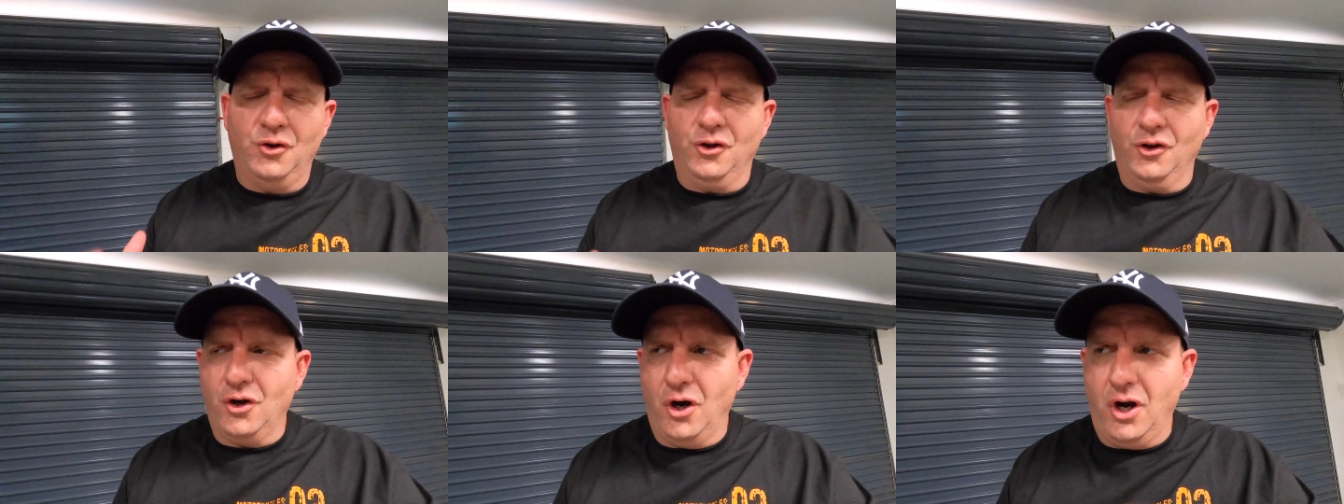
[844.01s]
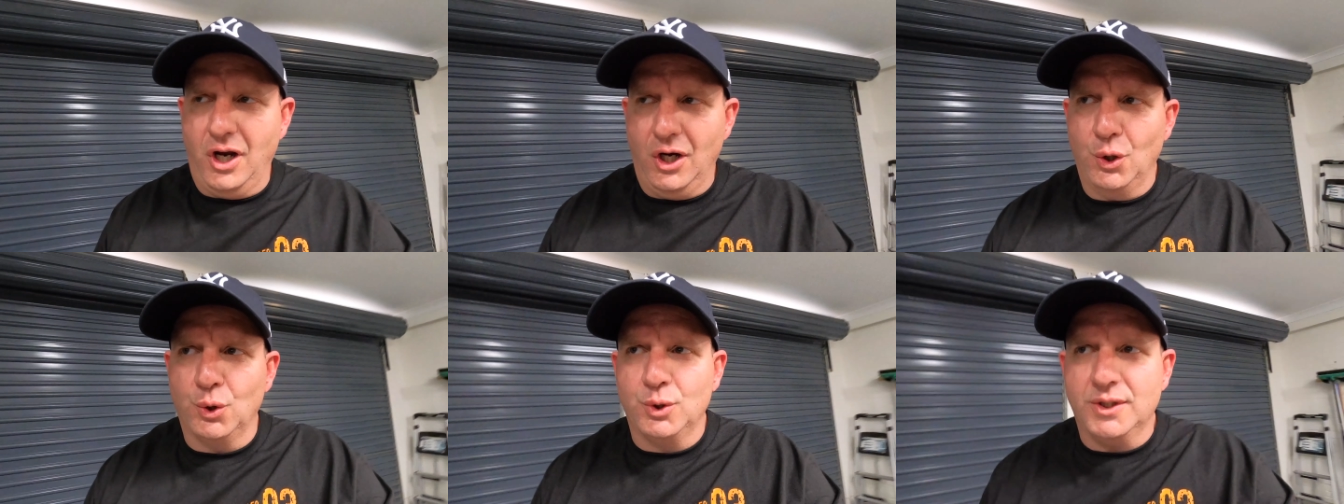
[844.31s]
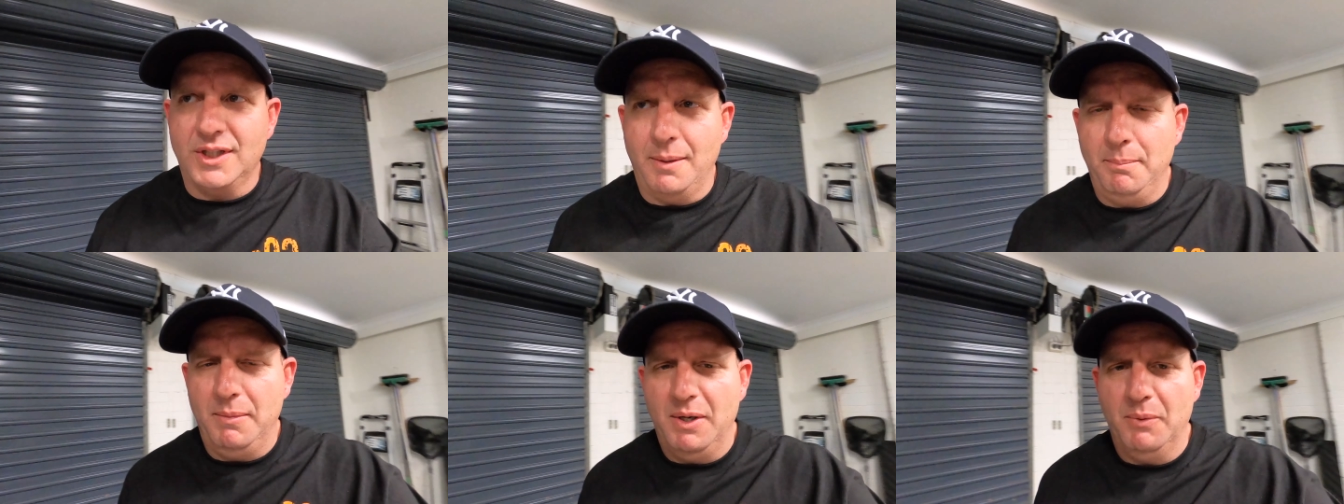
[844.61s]
the guy
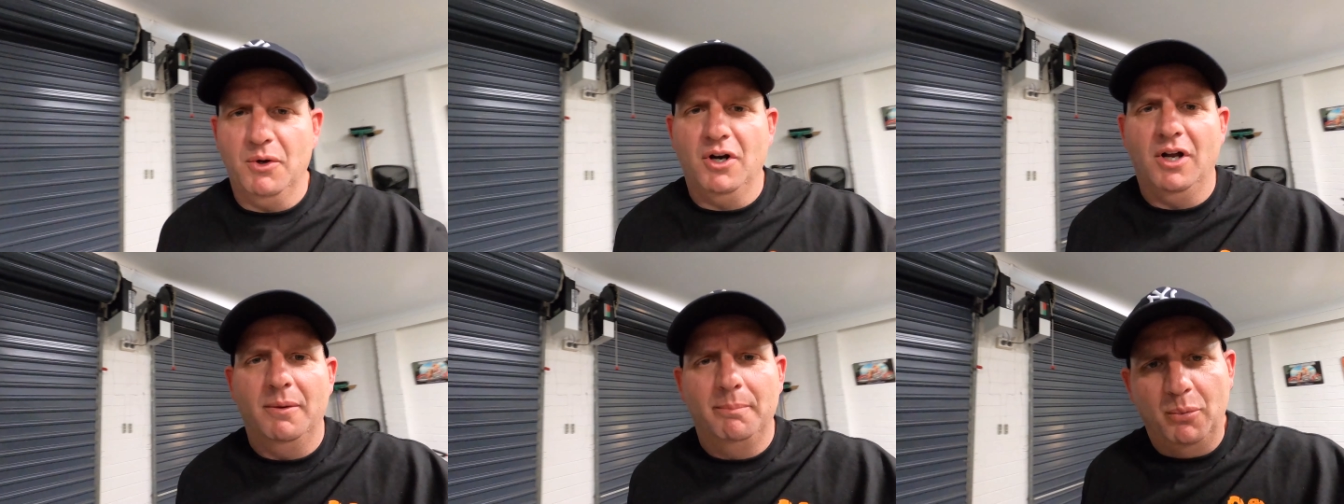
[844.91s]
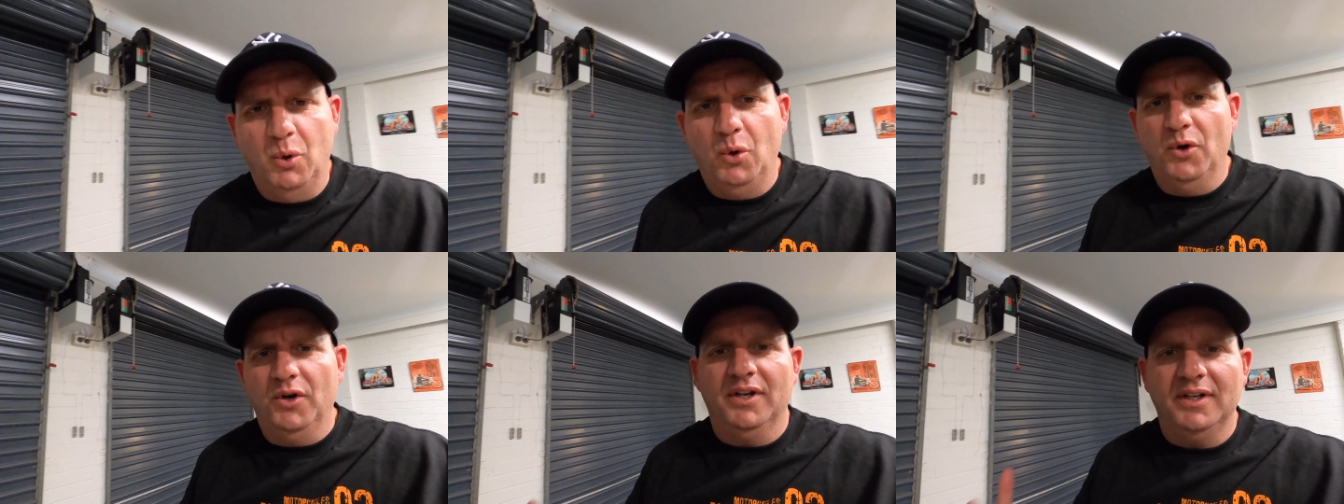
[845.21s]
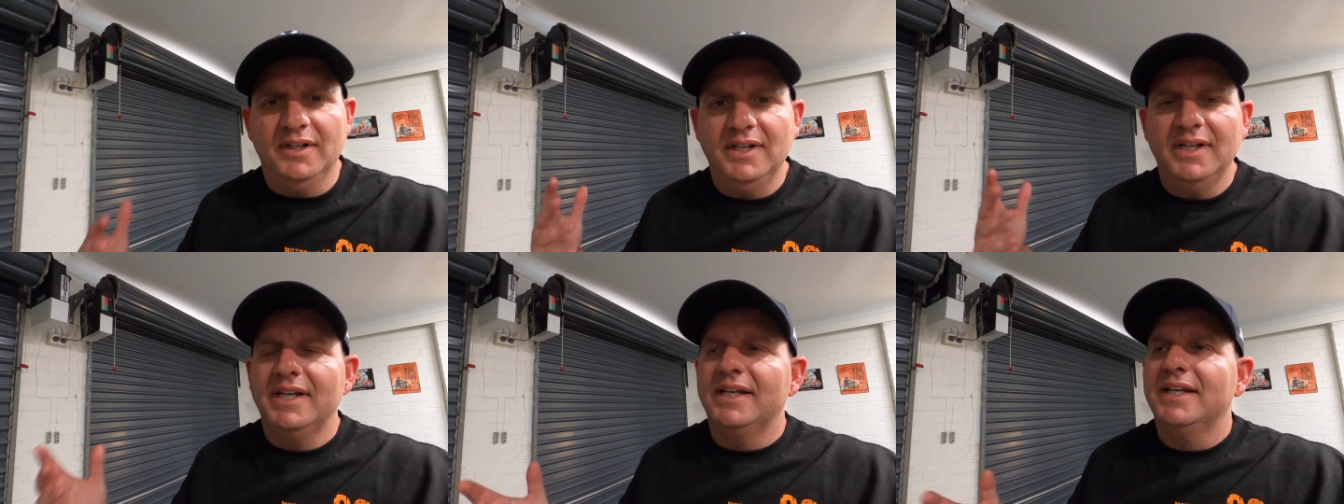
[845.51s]
looked at me when I bought
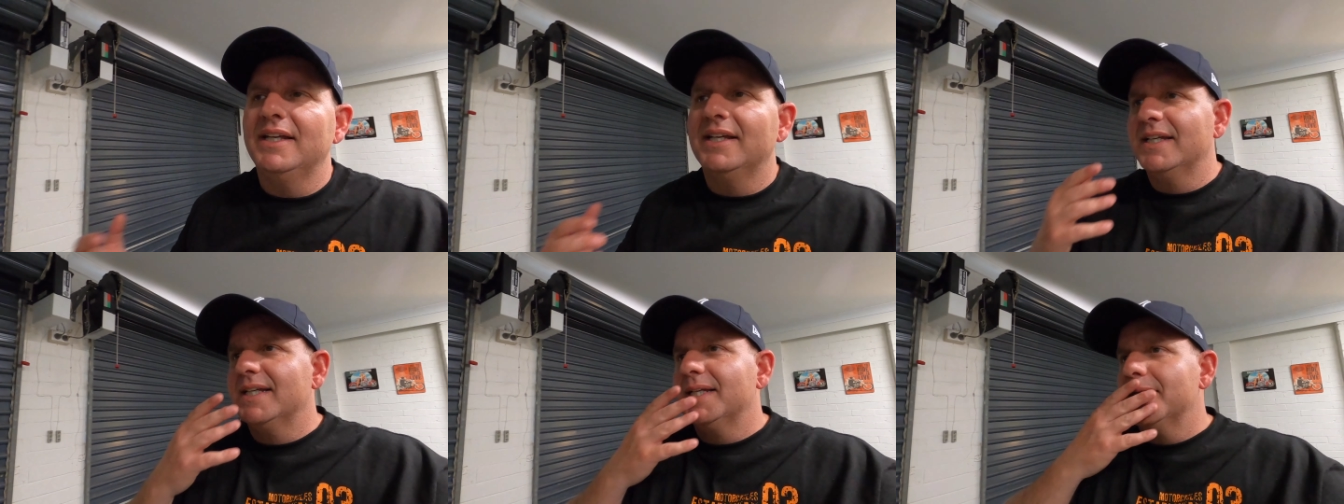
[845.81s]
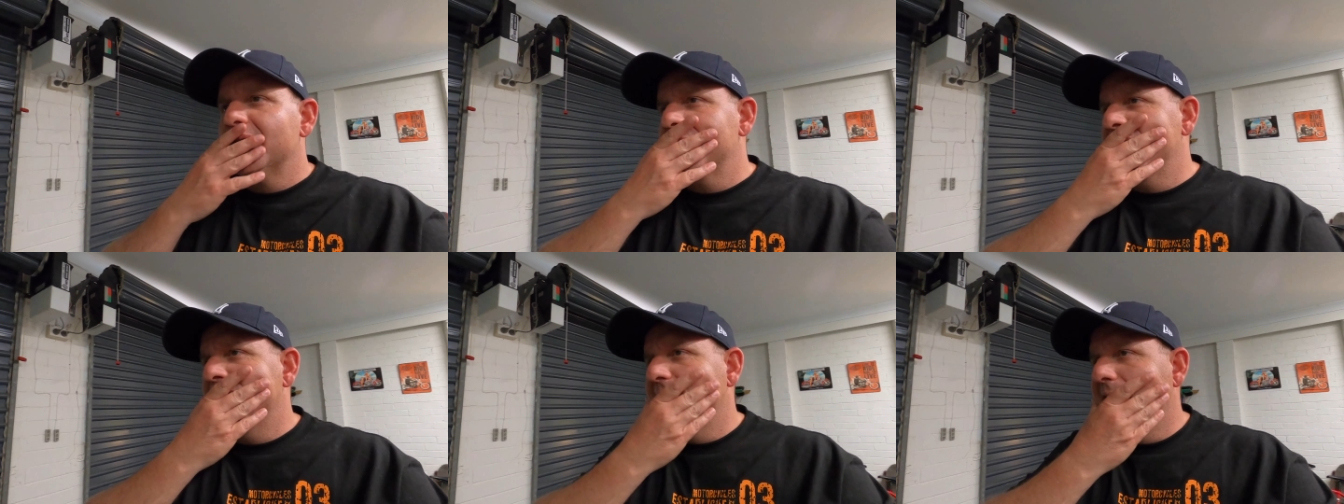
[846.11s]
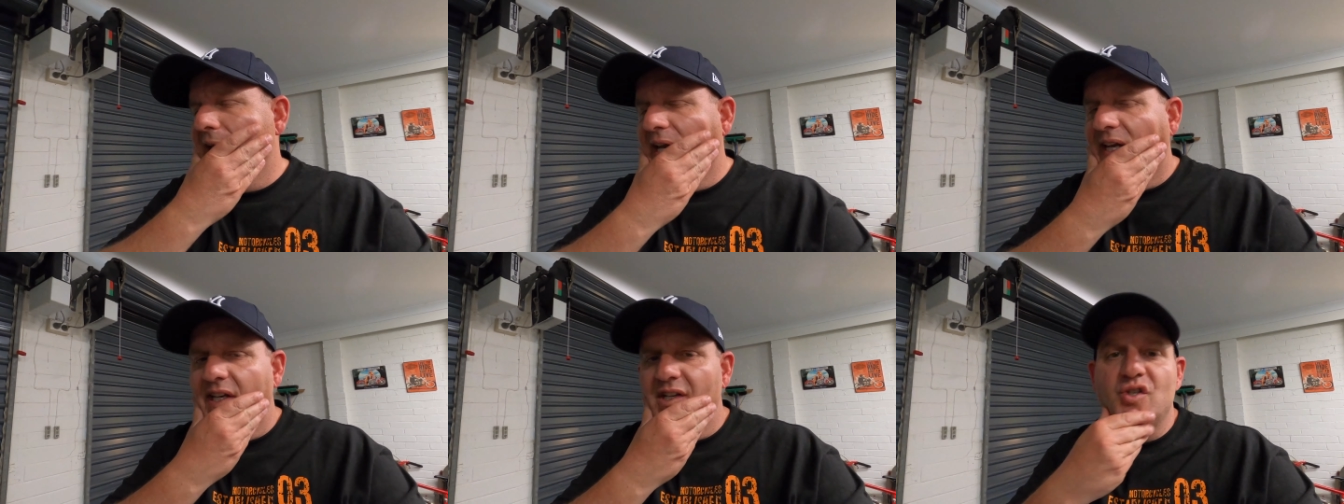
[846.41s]
it and